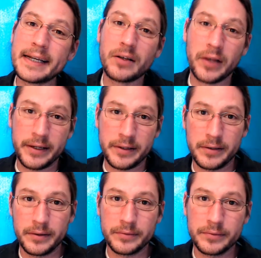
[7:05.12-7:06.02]
glanded.
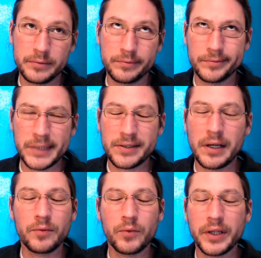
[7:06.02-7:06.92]
That's
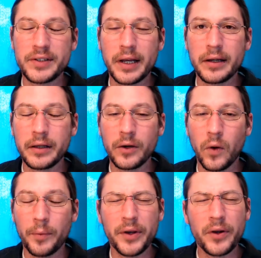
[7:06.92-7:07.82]
not really technically a
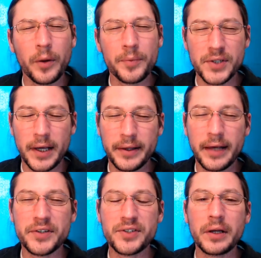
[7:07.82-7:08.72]
word, but you know what I'm saying. They have
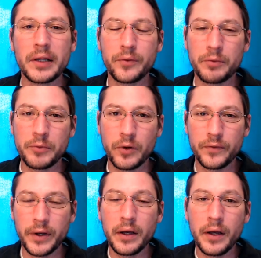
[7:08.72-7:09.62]
the scent gland removed.
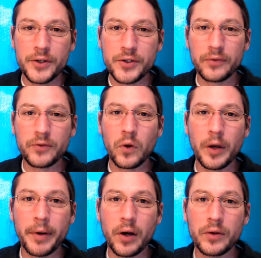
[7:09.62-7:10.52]
So you don't have to worry
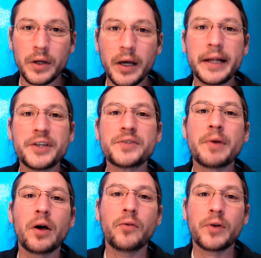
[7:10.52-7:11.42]
about any
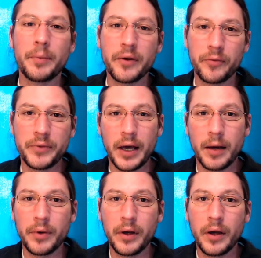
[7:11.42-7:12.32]
smell coming from
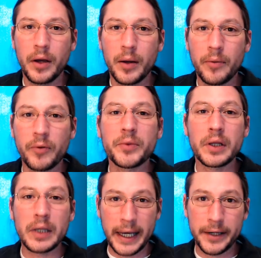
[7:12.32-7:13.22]
them from the
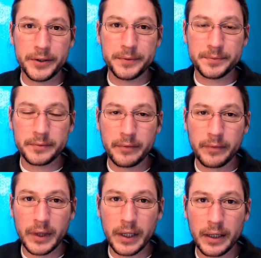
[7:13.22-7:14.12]
gland.
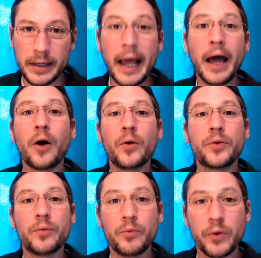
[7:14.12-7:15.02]
Now,
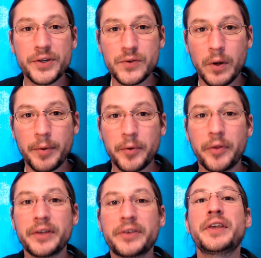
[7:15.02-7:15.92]
the reason why people
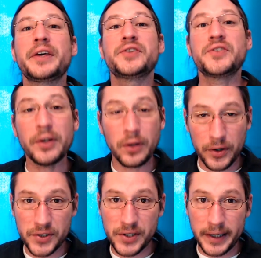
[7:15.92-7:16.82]
think that they still are
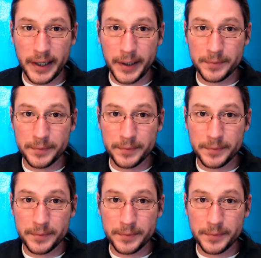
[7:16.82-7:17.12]
stinky,